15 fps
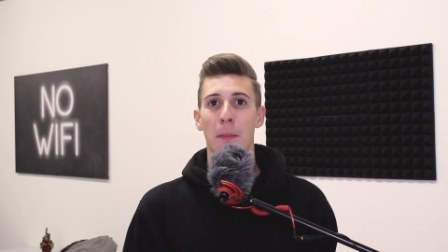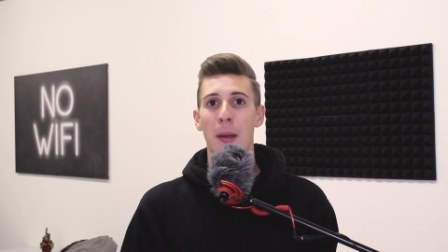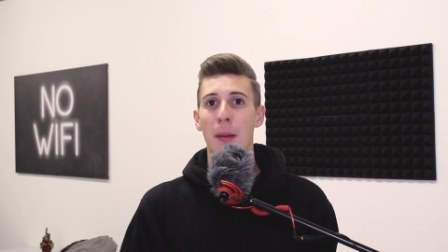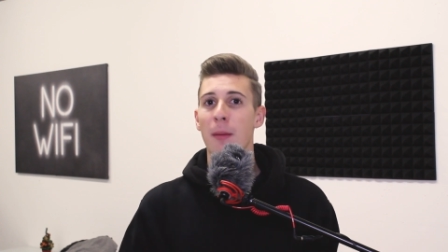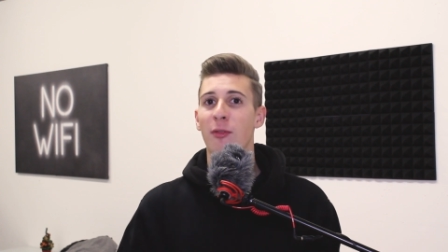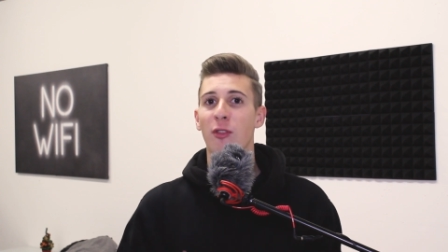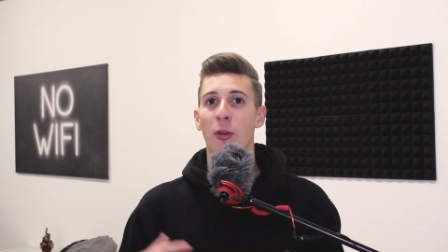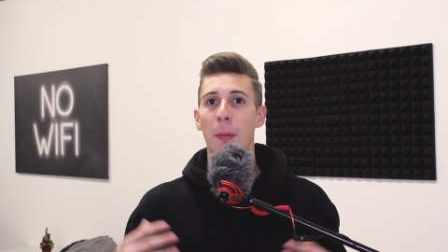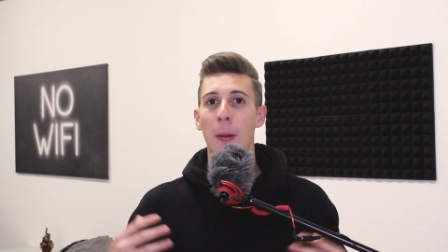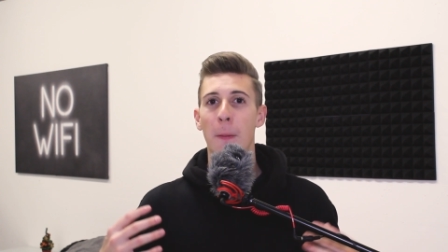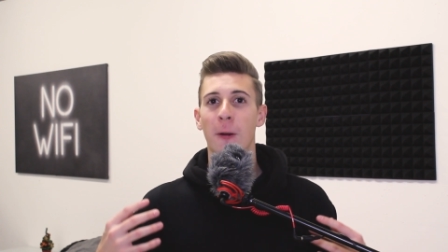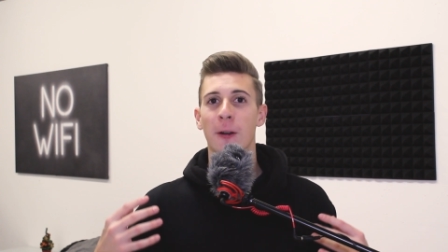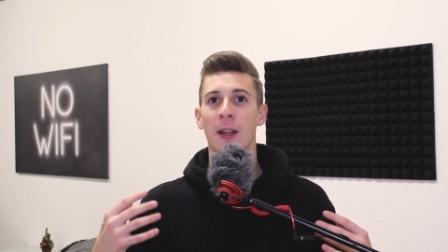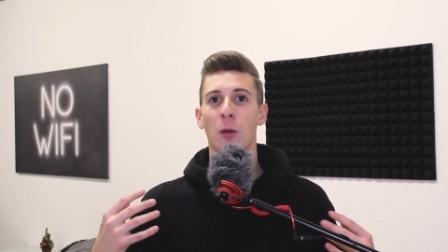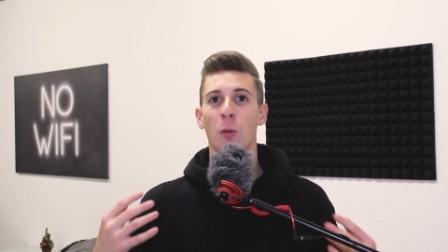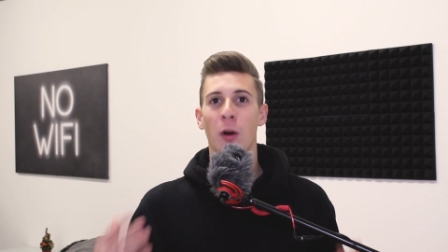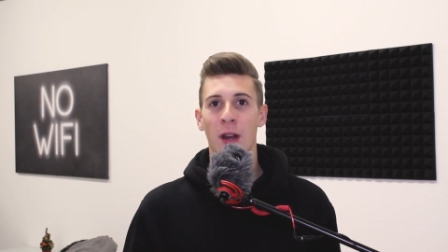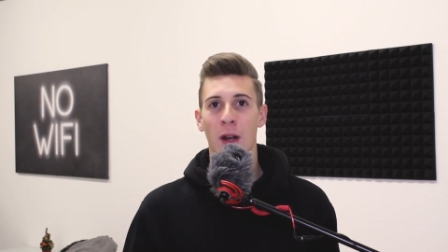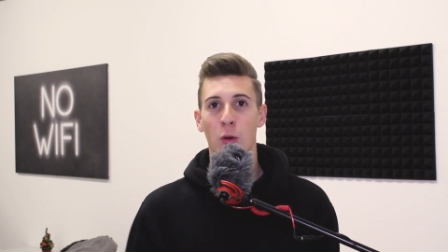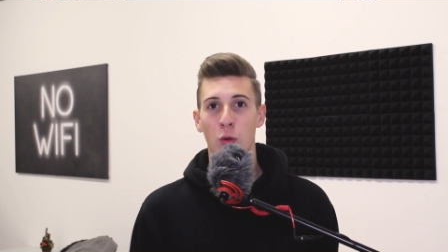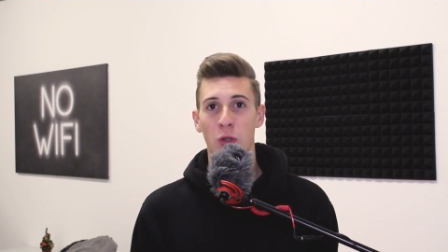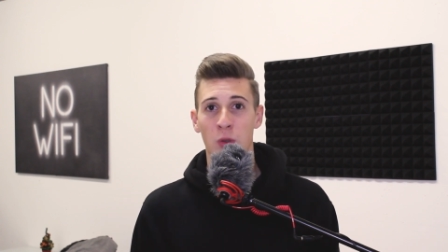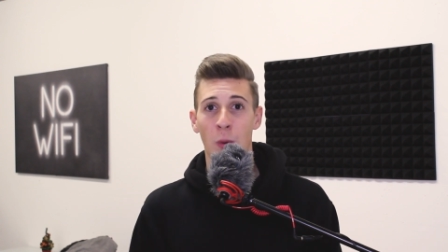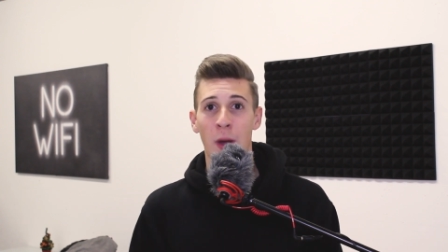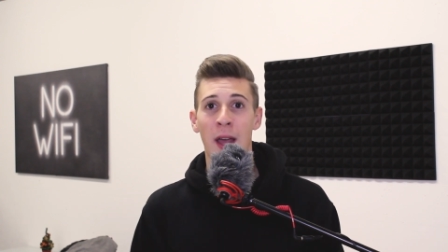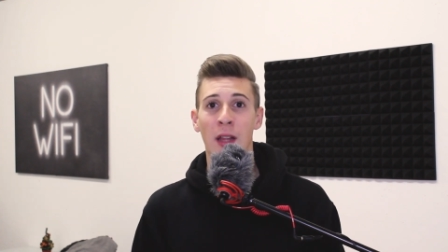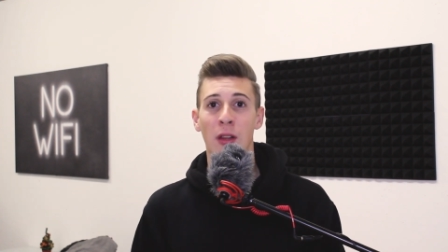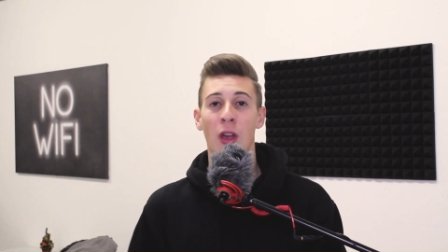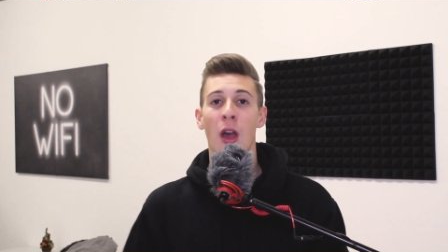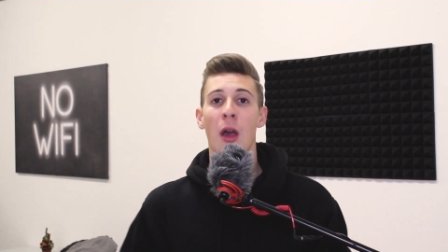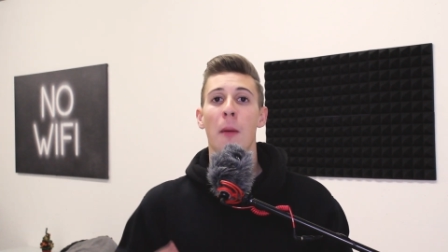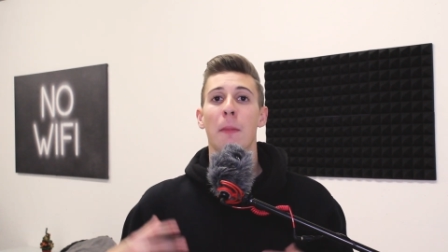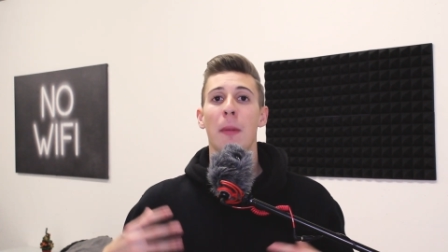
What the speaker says: maybe for people that wanna lose weight,